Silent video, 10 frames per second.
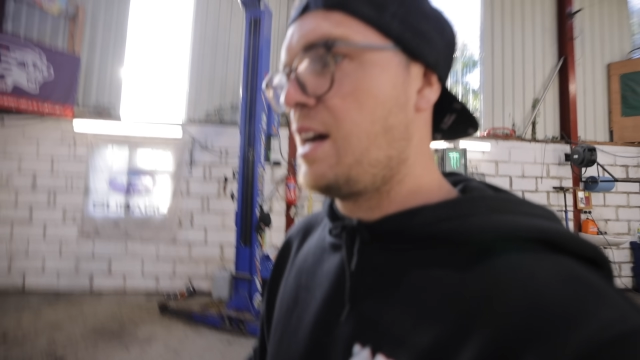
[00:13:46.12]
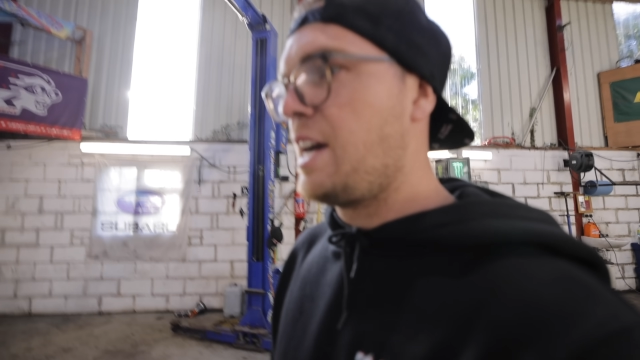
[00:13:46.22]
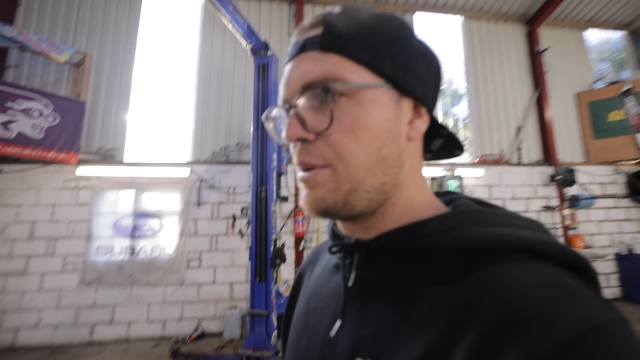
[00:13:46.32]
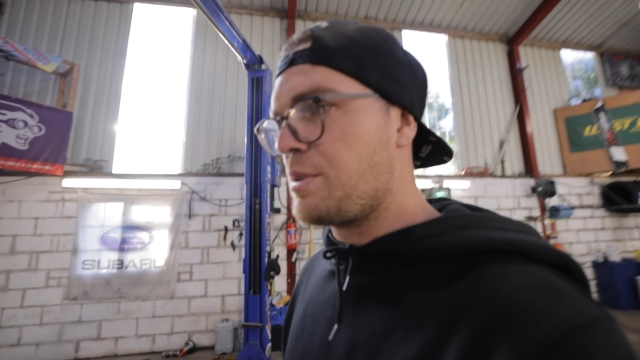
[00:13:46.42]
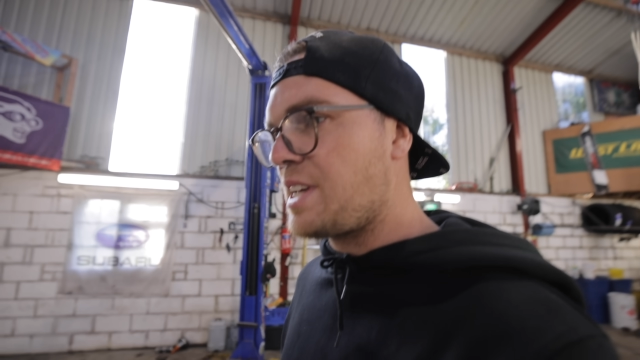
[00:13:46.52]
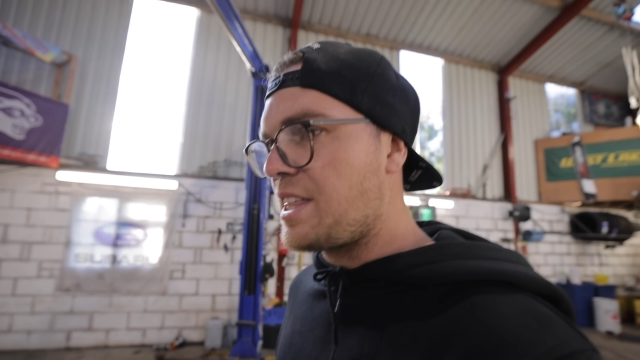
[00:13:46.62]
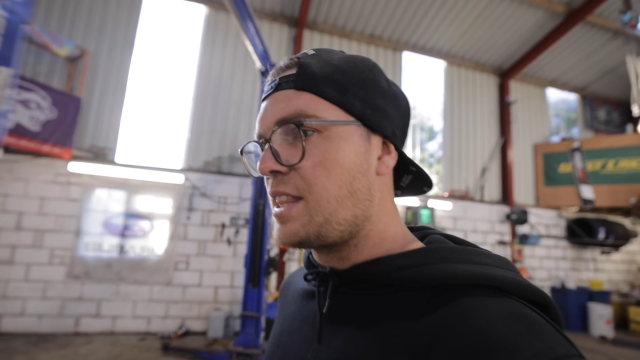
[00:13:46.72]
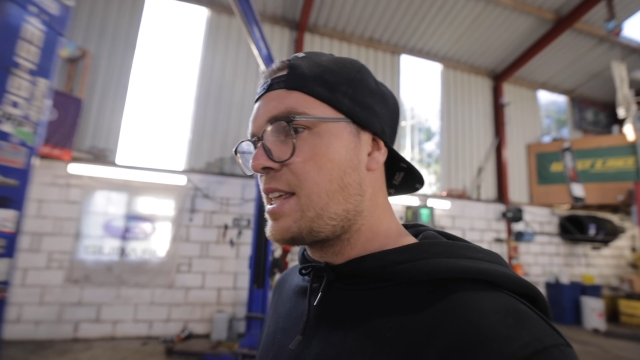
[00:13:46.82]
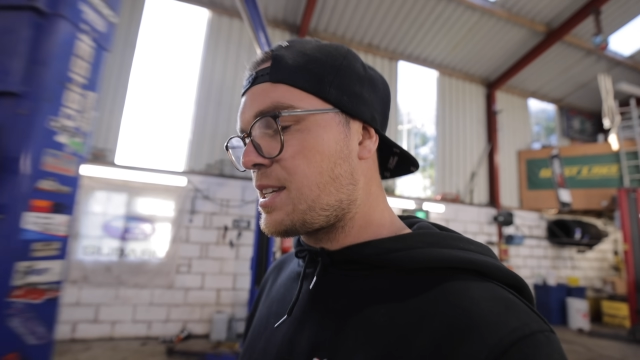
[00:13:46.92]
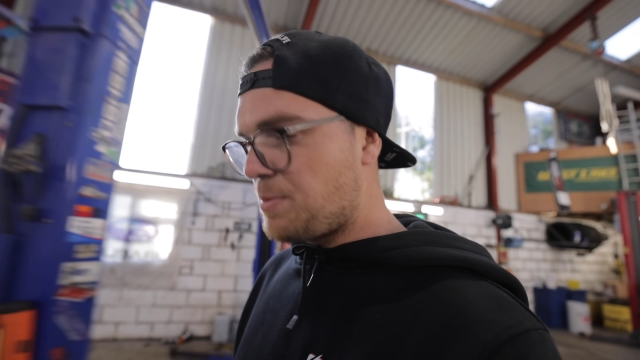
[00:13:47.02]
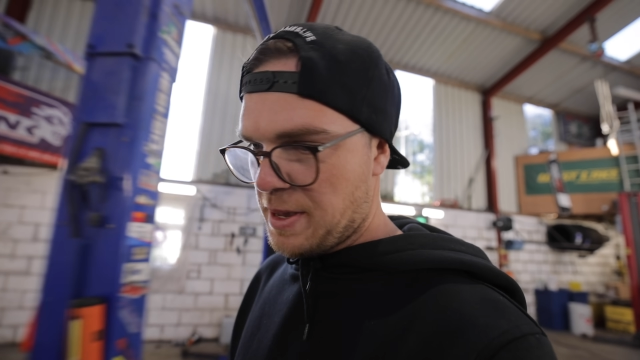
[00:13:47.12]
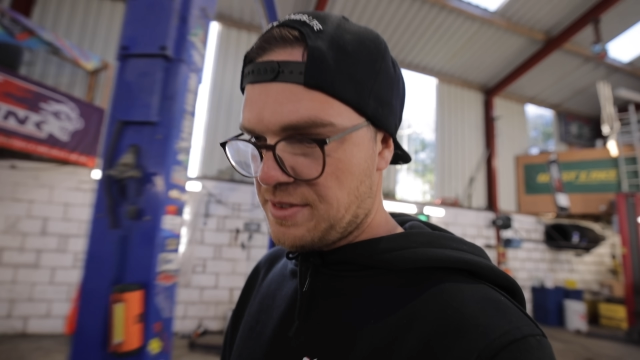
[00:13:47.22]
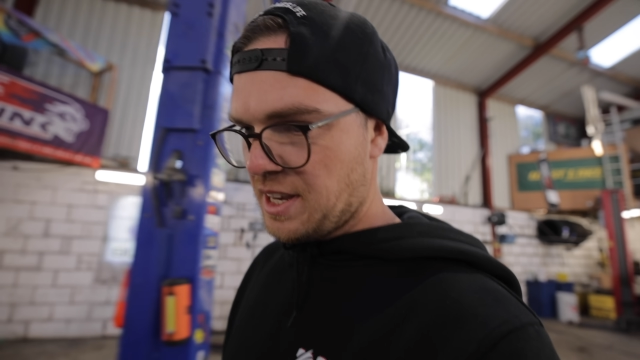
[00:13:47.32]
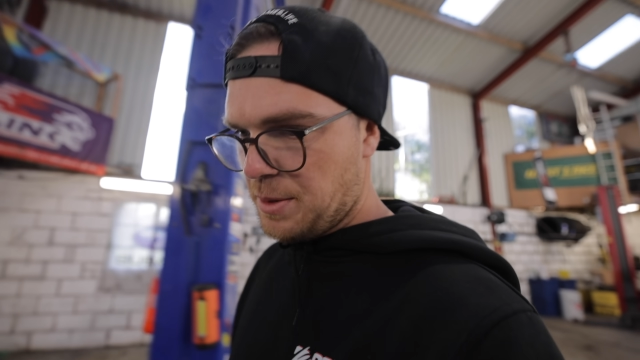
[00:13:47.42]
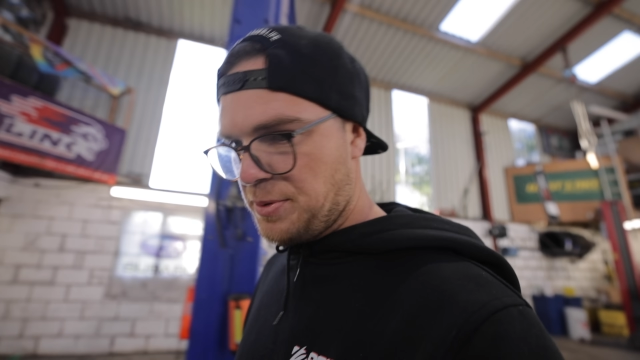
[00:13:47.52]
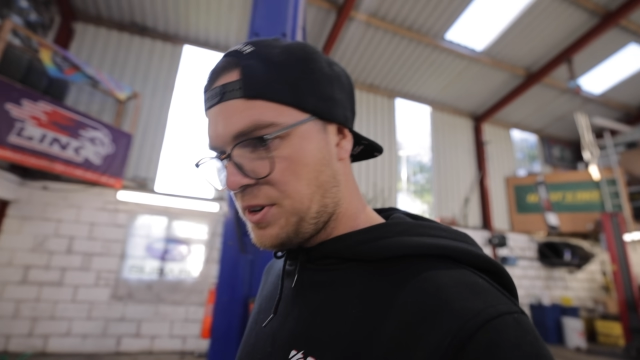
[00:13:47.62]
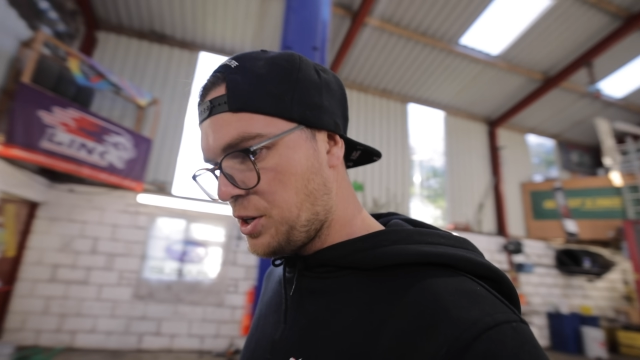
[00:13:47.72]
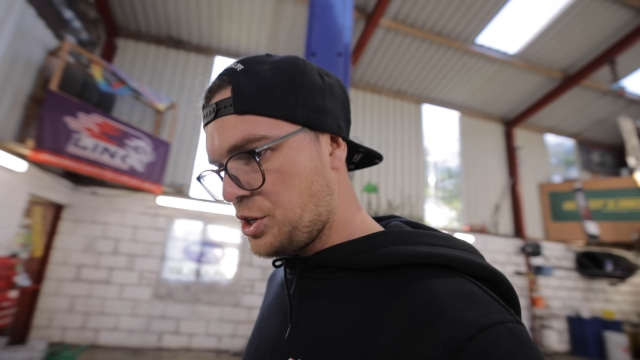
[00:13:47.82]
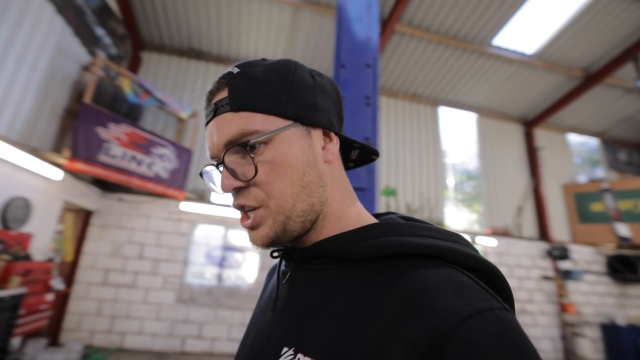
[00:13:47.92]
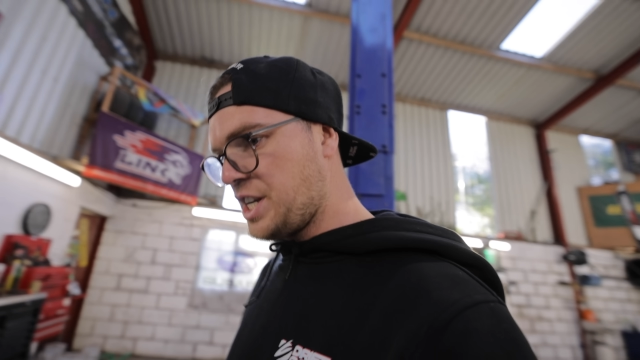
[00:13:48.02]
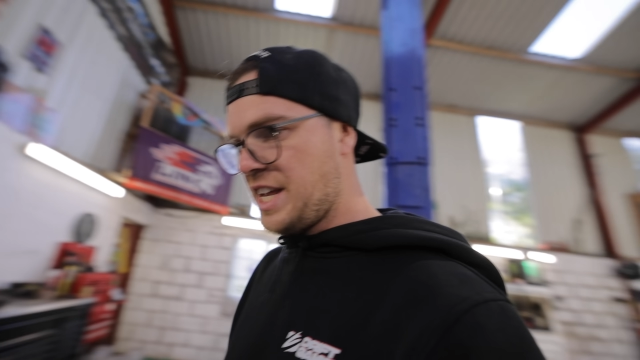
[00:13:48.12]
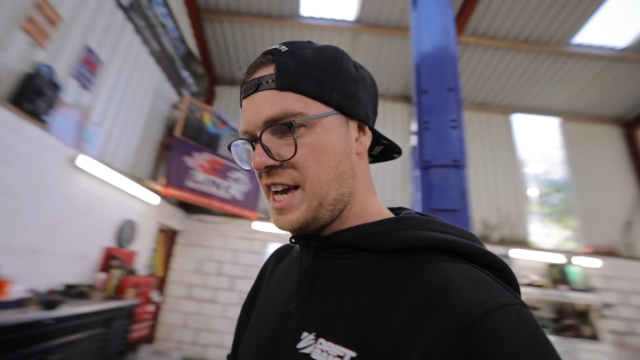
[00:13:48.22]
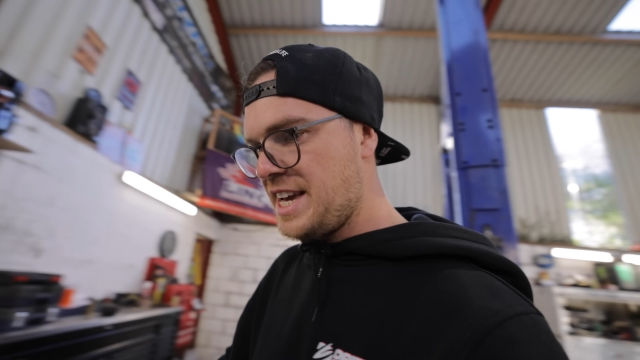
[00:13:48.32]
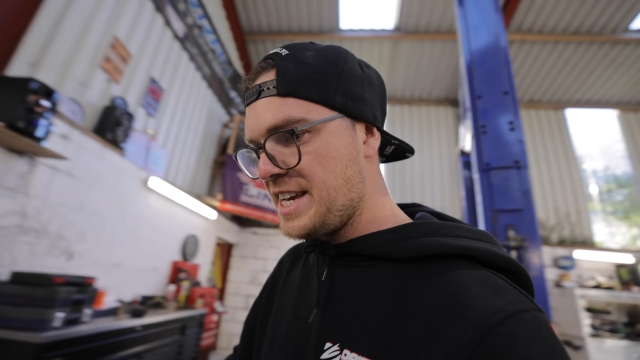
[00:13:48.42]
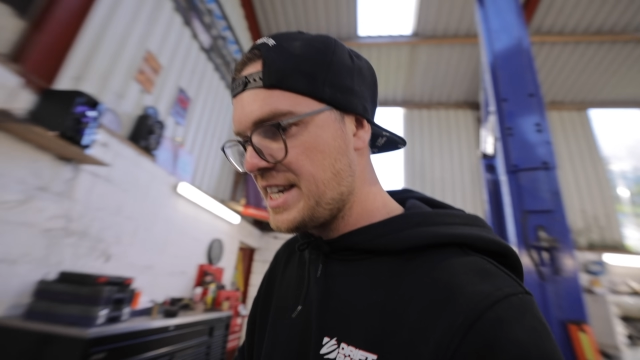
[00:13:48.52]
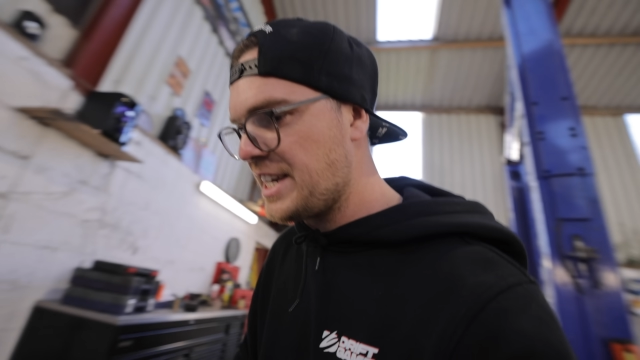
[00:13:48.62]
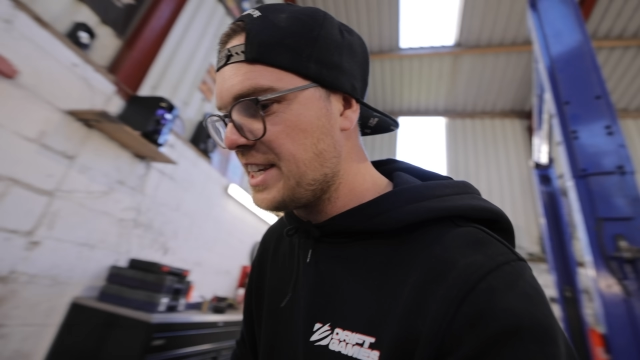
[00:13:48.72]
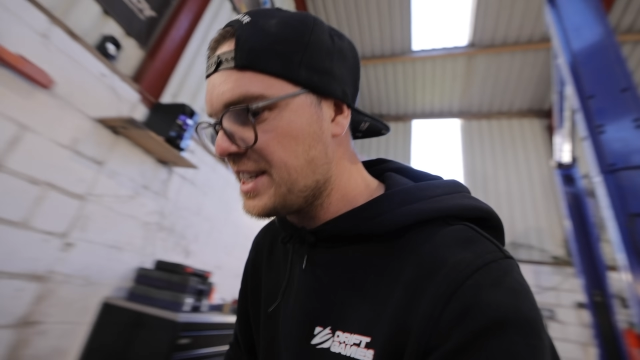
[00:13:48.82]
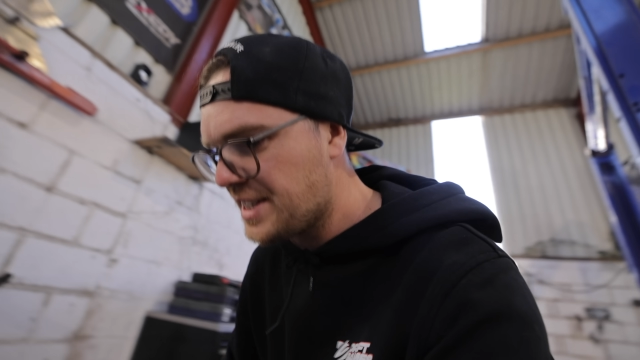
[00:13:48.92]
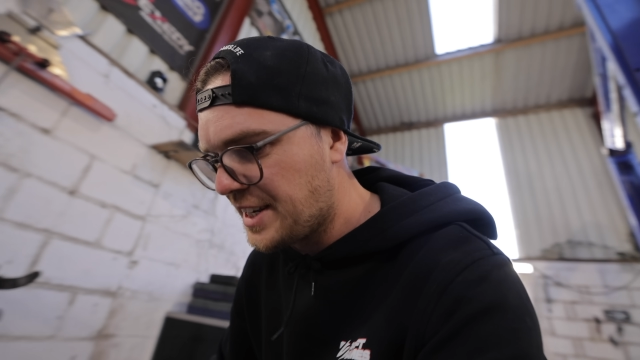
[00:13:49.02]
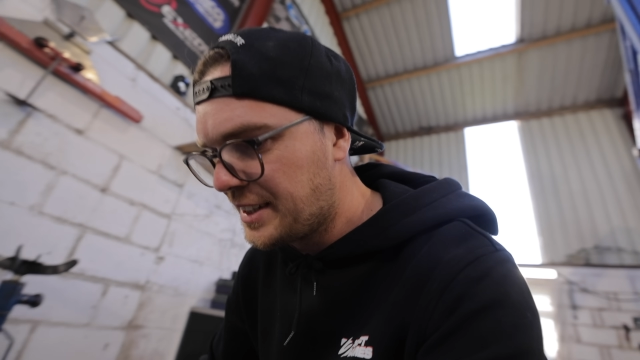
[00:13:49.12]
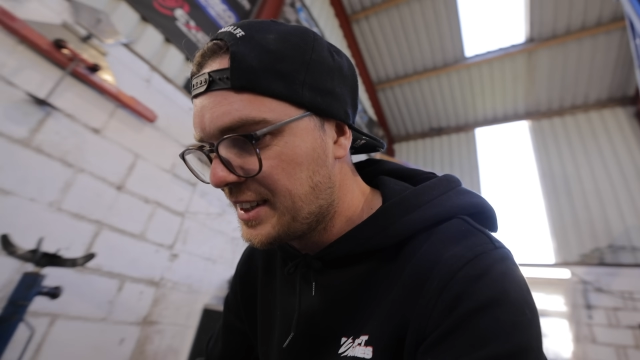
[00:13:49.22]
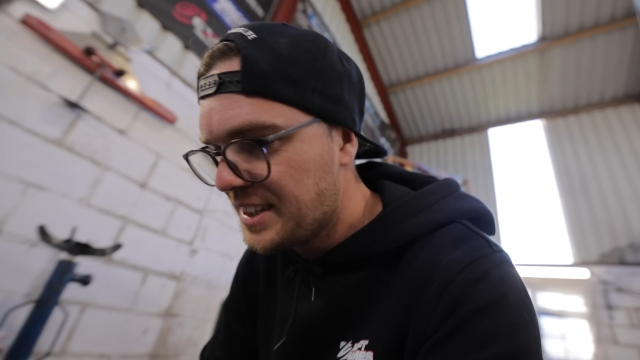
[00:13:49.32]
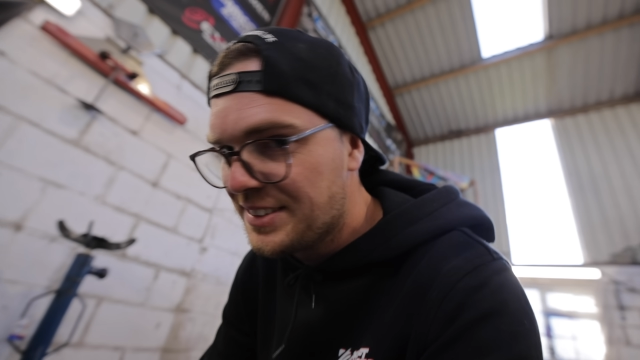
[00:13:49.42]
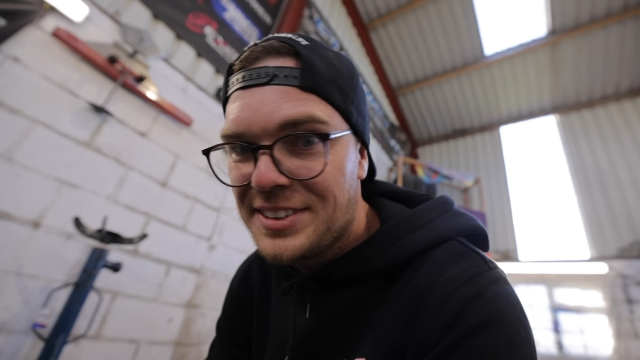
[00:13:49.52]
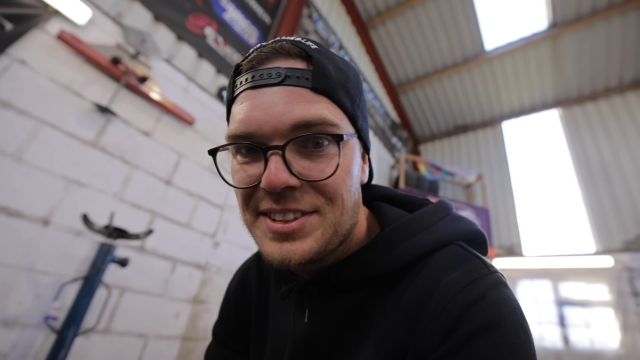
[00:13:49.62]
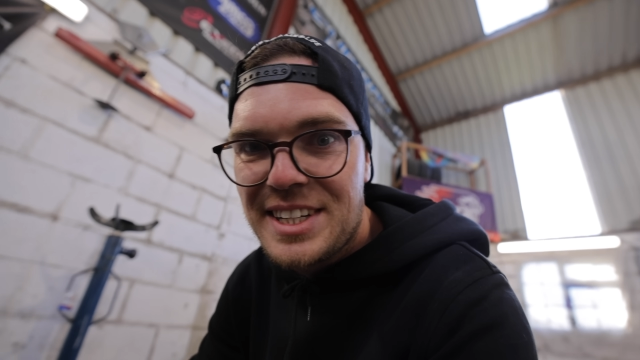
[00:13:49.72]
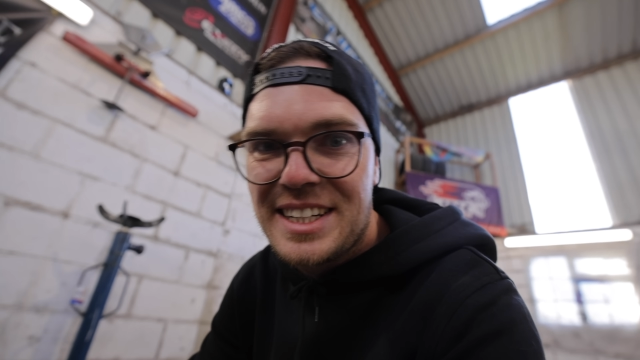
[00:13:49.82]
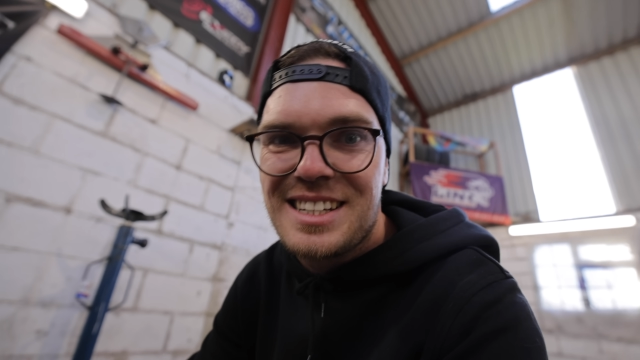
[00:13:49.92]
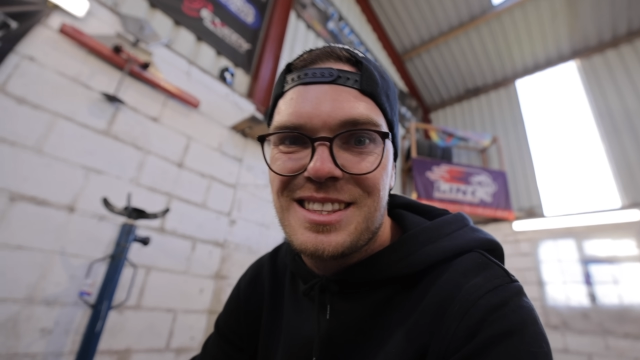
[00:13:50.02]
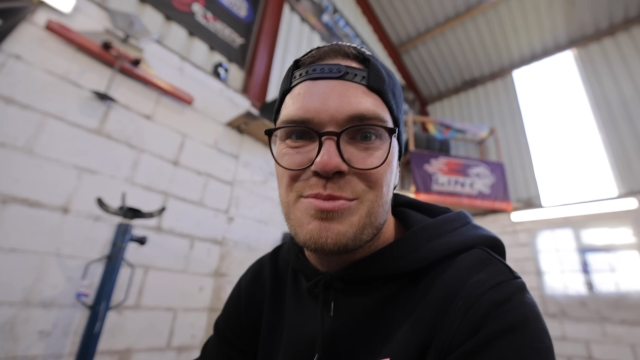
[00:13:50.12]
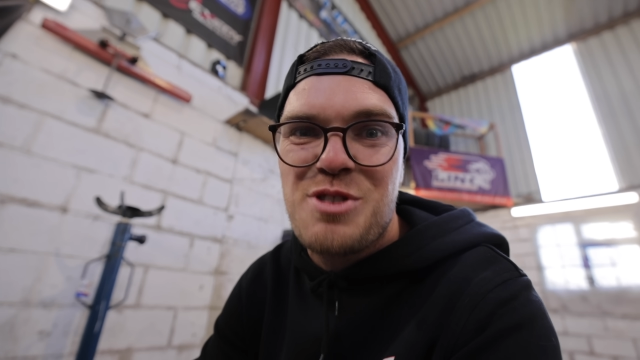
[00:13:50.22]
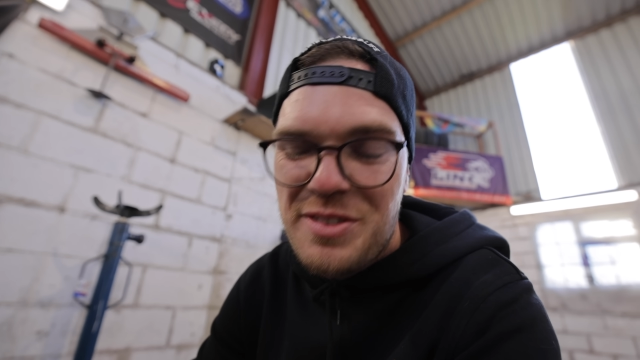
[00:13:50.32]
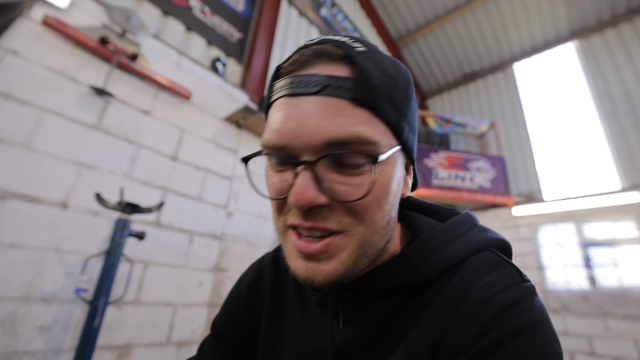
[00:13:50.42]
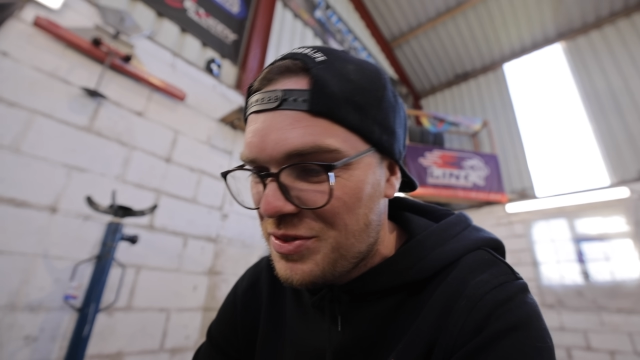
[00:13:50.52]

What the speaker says: And I will say the last bit of safety precaution is, and a lot of you said it in the previous